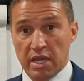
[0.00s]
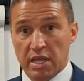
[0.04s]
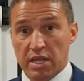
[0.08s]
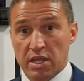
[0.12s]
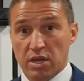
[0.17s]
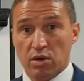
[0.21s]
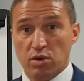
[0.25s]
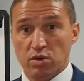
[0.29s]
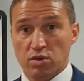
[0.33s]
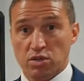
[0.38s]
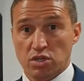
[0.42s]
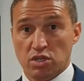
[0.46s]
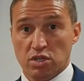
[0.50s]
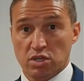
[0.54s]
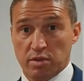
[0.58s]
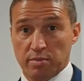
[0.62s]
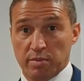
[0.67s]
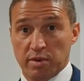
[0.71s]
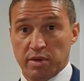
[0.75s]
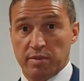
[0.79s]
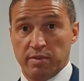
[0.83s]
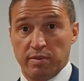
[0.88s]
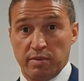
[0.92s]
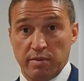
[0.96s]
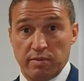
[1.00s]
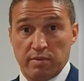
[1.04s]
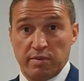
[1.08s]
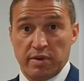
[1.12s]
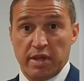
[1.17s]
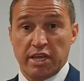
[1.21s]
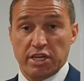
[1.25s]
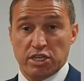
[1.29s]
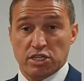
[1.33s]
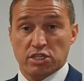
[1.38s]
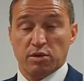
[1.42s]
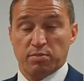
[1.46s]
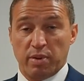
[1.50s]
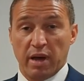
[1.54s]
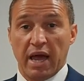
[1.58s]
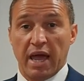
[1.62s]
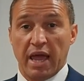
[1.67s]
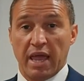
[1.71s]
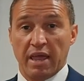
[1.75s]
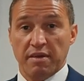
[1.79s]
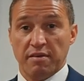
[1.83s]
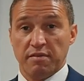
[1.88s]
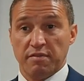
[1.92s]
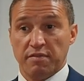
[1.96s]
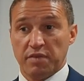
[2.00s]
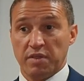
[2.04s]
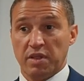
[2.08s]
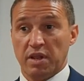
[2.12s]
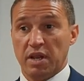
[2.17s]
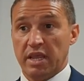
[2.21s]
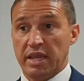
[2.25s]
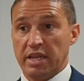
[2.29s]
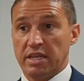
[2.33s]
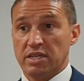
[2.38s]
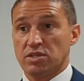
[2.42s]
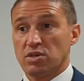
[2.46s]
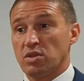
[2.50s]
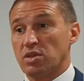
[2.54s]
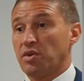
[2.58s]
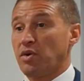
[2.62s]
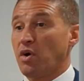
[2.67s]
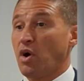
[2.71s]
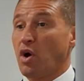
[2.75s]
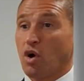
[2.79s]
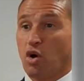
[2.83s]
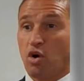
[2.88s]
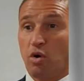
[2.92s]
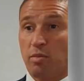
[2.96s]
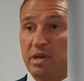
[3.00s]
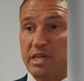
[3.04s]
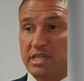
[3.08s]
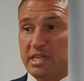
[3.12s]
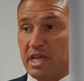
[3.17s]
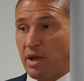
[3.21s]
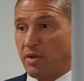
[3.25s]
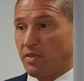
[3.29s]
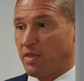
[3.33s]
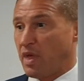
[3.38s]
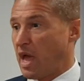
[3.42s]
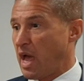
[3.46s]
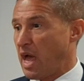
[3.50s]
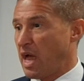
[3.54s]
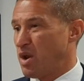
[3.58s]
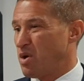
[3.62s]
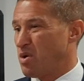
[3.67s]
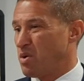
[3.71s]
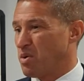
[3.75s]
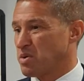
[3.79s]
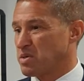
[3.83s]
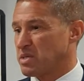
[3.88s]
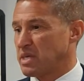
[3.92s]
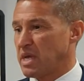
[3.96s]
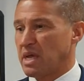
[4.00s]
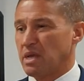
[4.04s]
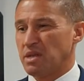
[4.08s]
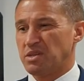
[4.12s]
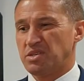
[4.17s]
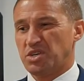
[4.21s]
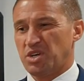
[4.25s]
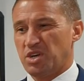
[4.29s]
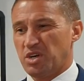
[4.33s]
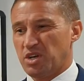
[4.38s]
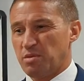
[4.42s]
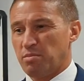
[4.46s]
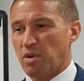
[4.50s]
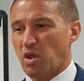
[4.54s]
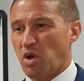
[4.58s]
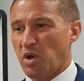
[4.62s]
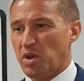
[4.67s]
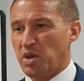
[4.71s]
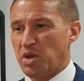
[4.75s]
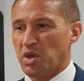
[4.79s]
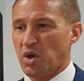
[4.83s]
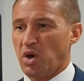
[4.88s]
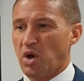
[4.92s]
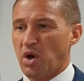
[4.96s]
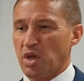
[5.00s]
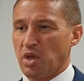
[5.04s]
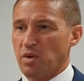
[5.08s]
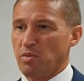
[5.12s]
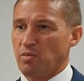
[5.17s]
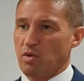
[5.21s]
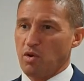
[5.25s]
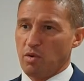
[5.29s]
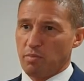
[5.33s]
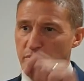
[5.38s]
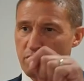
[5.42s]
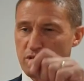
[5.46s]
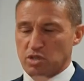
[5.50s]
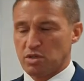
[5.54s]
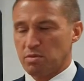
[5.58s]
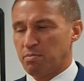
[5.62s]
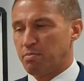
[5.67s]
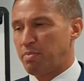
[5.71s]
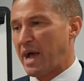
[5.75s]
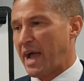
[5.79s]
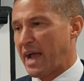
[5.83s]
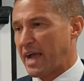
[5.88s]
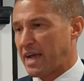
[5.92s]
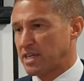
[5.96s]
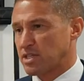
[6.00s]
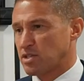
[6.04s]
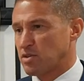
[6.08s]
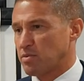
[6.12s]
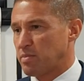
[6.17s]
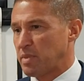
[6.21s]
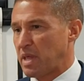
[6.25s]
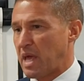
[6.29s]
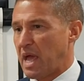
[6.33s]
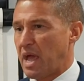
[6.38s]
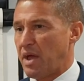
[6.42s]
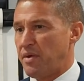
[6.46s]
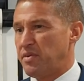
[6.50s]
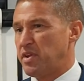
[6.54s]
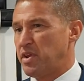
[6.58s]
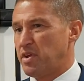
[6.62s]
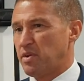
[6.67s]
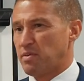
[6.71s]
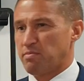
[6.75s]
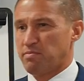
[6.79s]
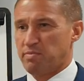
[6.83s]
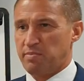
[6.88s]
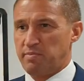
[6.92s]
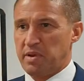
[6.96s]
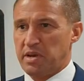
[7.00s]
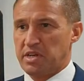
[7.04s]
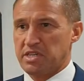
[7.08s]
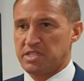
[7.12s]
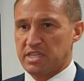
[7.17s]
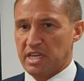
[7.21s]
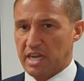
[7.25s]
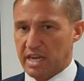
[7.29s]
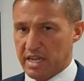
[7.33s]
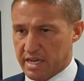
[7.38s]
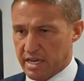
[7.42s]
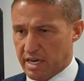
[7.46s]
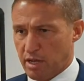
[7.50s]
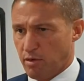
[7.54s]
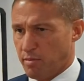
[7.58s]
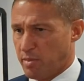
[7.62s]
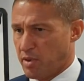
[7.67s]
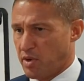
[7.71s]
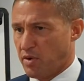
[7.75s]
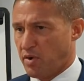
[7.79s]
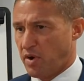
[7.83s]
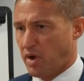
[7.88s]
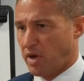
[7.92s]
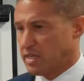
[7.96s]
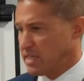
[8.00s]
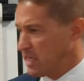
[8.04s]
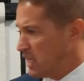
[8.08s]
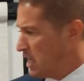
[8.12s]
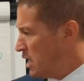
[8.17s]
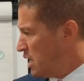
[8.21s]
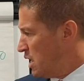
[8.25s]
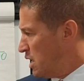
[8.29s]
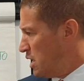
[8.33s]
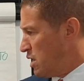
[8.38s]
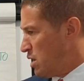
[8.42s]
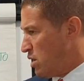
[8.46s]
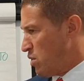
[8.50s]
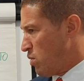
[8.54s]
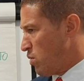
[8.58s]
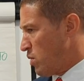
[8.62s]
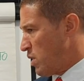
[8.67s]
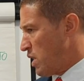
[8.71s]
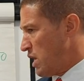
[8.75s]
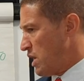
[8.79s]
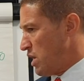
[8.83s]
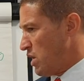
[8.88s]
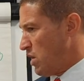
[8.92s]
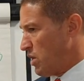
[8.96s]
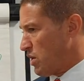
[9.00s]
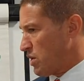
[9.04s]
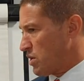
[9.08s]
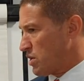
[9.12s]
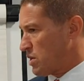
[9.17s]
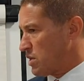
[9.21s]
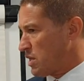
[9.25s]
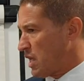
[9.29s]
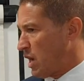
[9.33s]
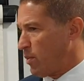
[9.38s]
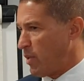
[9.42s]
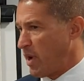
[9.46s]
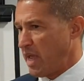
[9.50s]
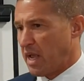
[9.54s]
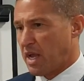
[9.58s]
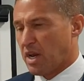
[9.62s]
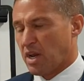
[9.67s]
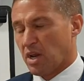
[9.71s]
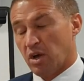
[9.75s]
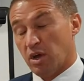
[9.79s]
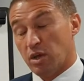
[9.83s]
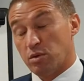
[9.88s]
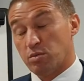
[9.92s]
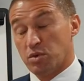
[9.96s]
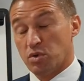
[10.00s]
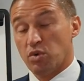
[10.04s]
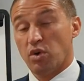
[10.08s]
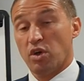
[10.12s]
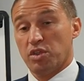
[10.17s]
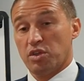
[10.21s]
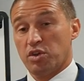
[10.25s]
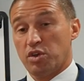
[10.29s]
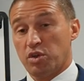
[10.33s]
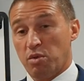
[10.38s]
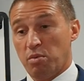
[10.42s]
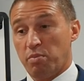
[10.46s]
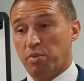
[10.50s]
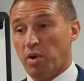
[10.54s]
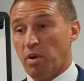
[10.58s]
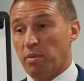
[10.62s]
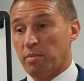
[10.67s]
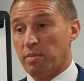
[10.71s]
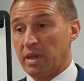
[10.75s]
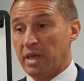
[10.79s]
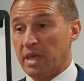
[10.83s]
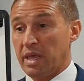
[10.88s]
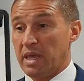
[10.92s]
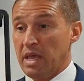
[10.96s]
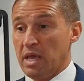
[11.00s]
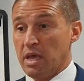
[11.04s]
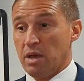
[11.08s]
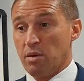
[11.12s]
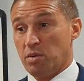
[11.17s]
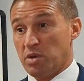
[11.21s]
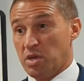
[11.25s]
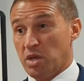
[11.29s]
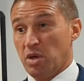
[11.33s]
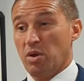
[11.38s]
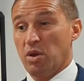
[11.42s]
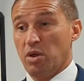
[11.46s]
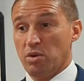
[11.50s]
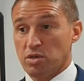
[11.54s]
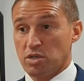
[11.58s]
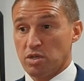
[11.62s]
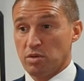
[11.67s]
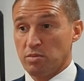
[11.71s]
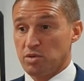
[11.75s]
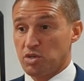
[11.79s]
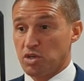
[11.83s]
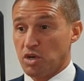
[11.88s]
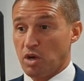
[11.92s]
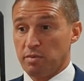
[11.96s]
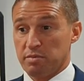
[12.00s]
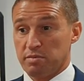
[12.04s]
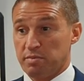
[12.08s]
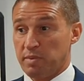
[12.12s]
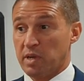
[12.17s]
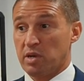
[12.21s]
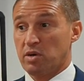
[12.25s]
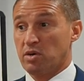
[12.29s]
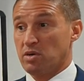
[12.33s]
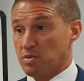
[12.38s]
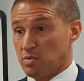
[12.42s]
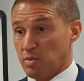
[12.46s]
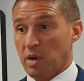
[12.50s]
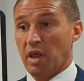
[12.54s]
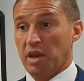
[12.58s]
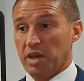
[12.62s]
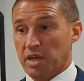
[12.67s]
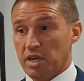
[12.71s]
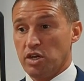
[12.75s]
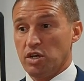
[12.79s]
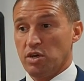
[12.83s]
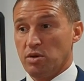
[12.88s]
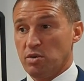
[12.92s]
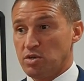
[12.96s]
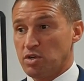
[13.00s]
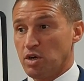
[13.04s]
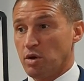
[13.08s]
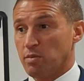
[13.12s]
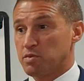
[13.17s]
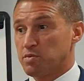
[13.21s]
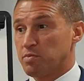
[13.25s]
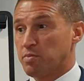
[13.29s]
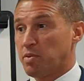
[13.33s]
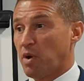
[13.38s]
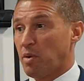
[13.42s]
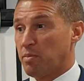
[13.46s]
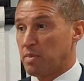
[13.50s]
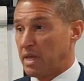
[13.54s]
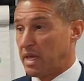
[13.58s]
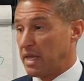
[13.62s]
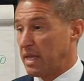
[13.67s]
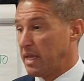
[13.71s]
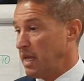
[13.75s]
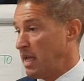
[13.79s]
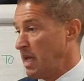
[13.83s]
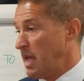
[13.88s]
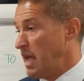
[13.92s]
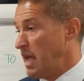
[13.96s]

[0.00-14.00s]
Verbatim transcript: The customer needs to pay for the lintel. There are companies out there will say turn a blind eye and we will put some packers up there and a bit of silicon, it'll be all right. We're not that way inclined. We'd rather do it properly. We do lose some jobs because we only do jobs properly.